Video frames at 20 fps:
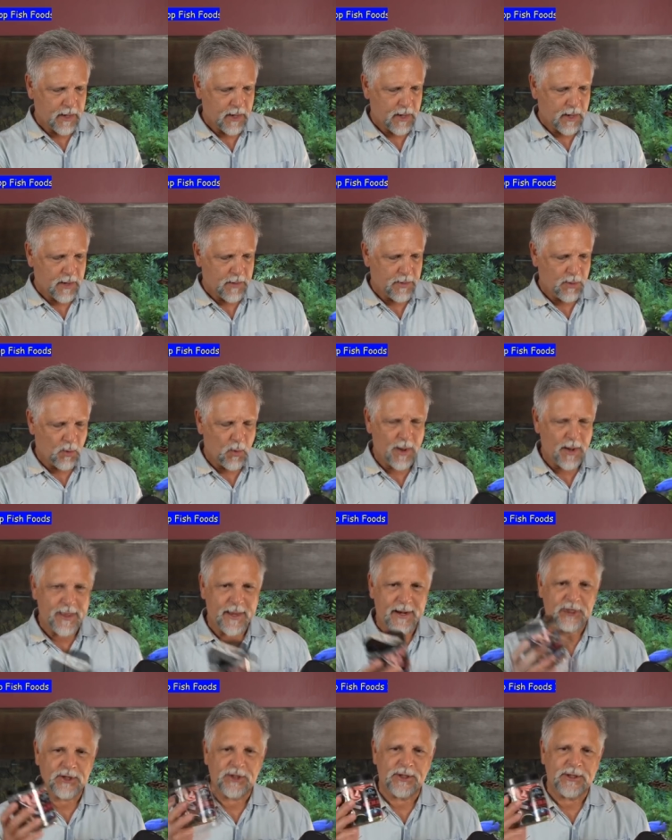the one that
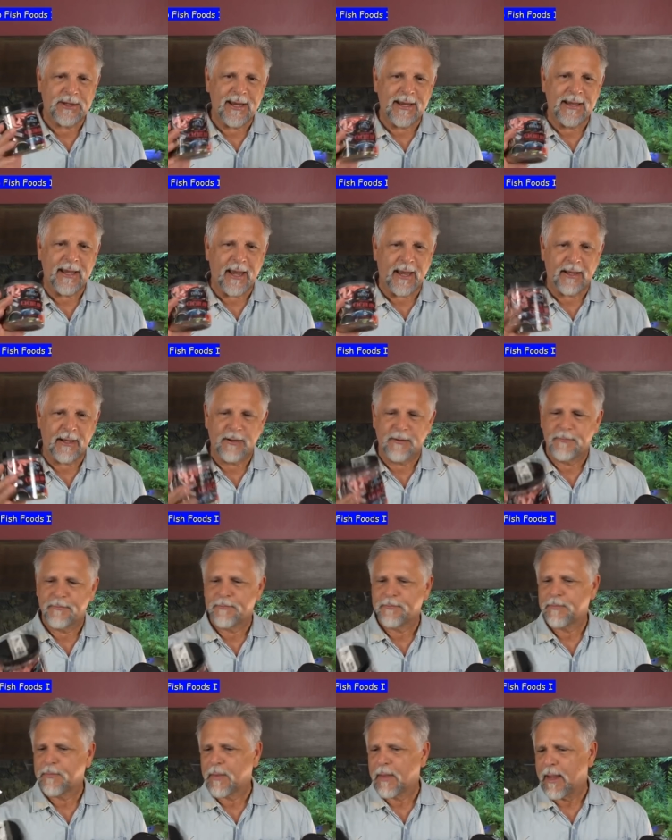is sinking
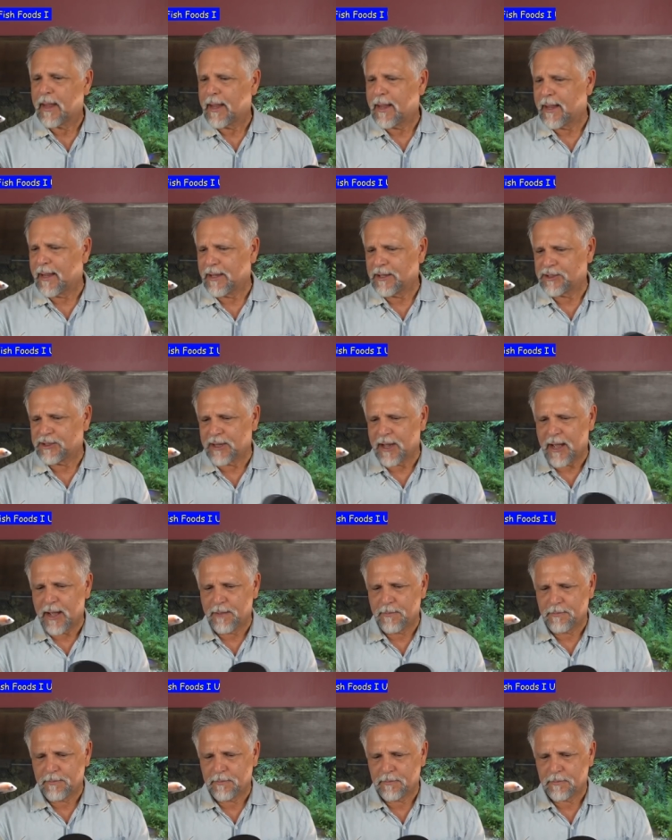is uh,
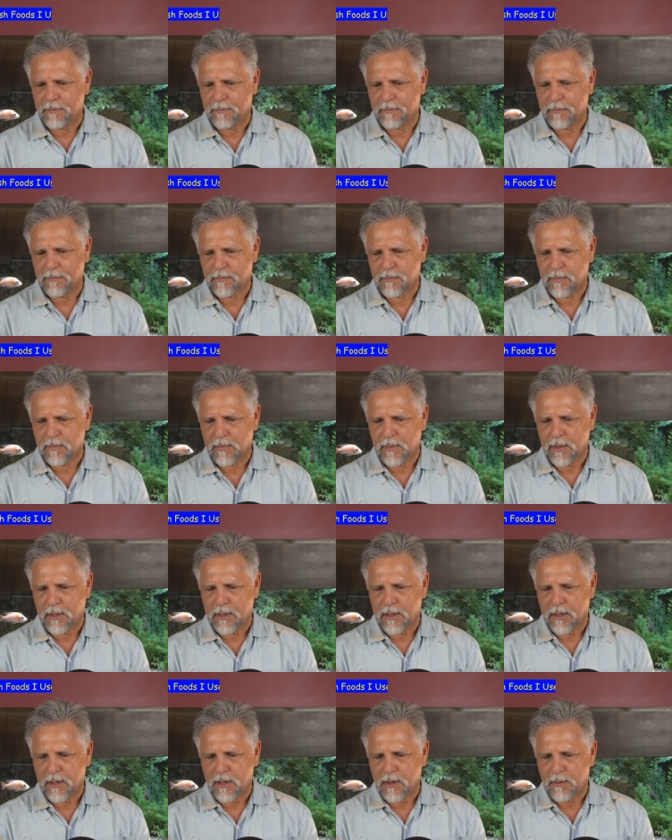
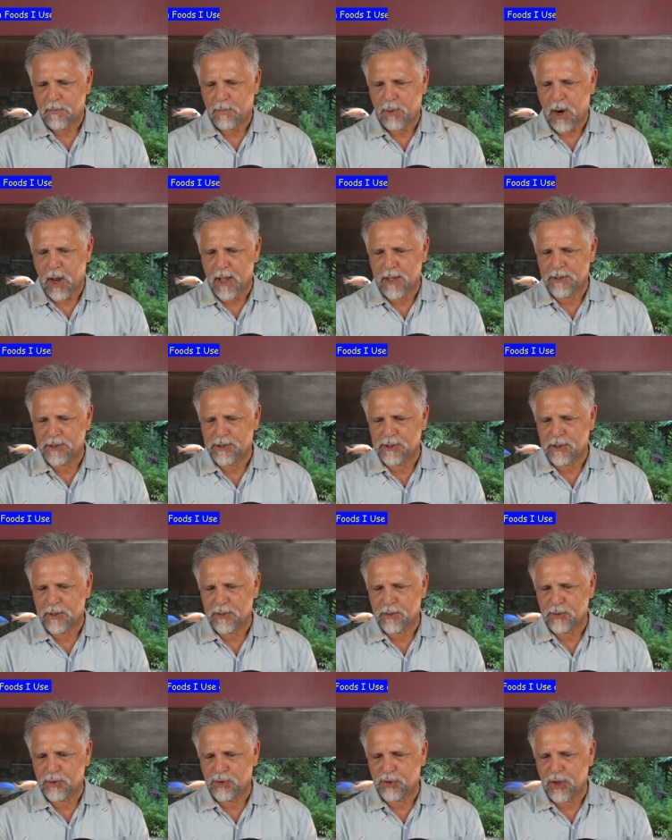prawns,
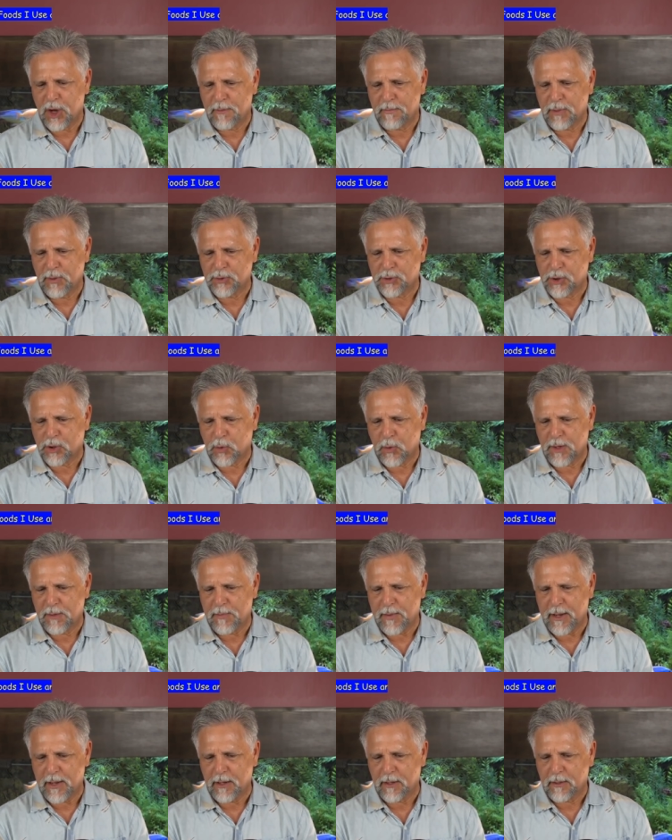jumbo squid
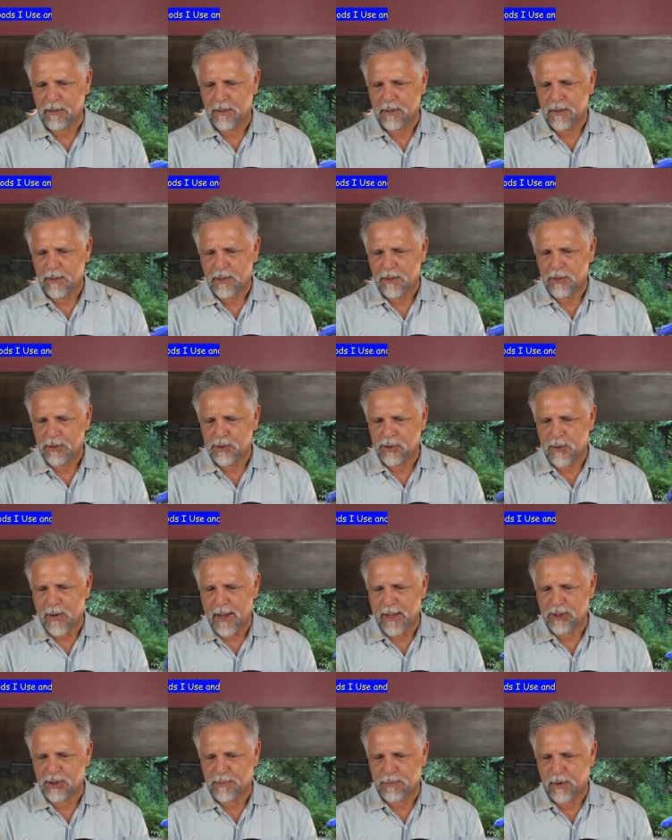meal,
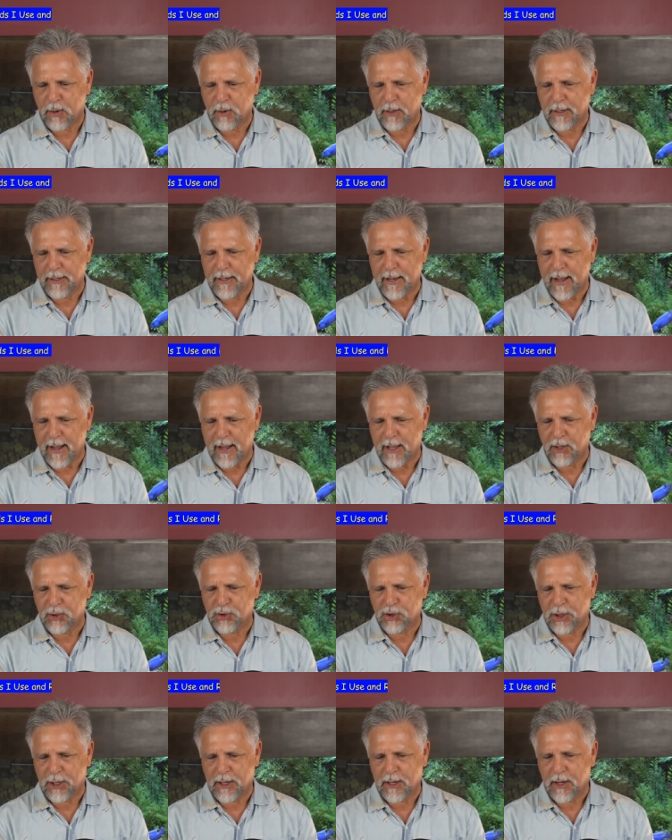dried spirulina
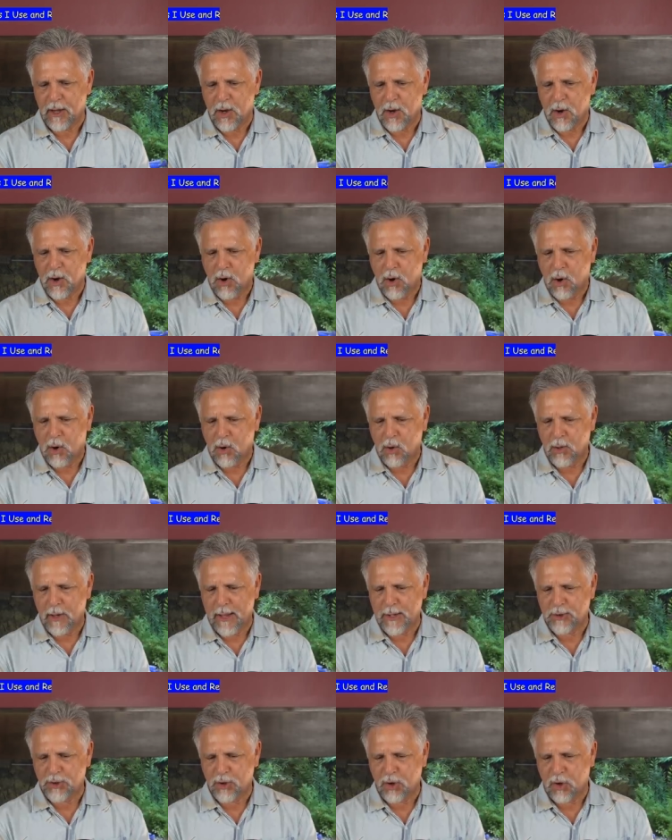algae, whole
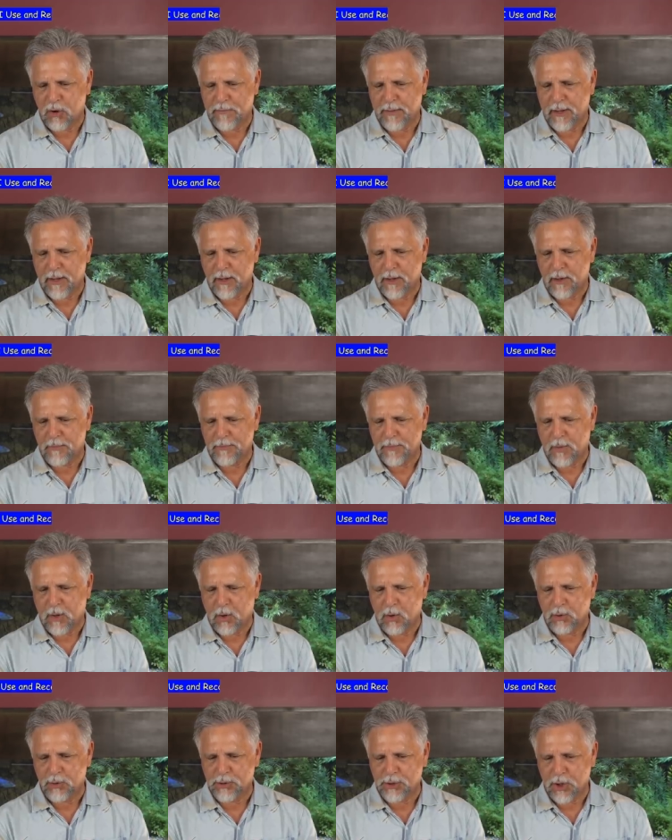anchovy,
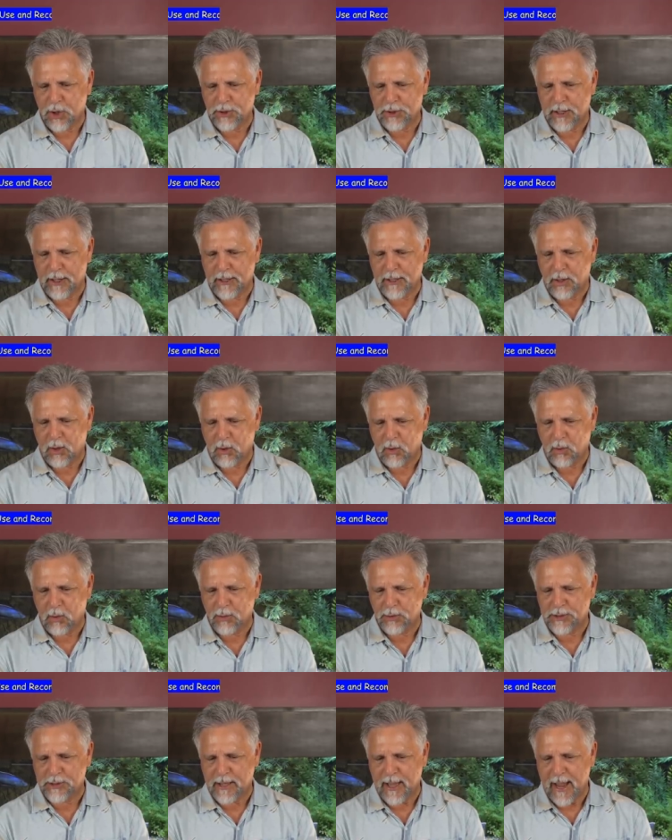whole sardine, whole
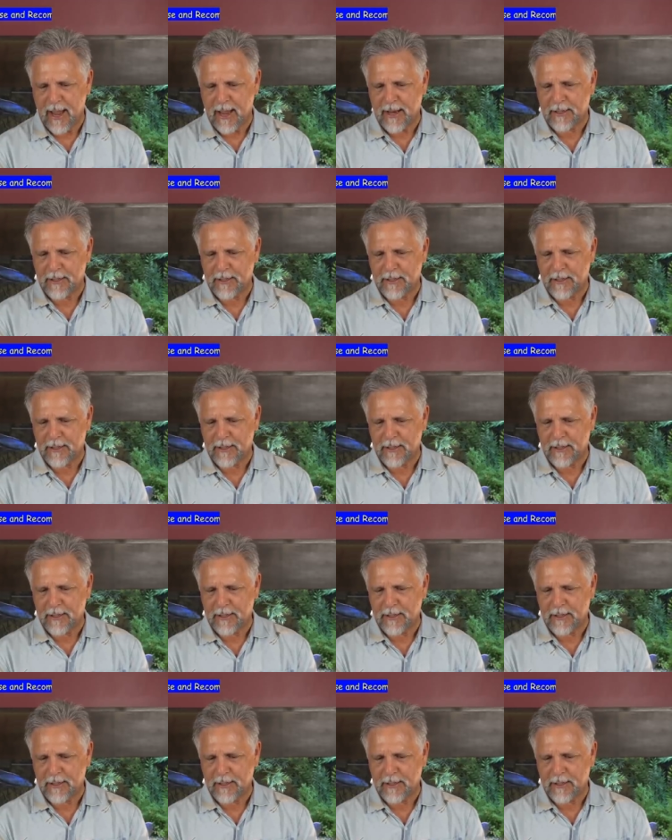scad,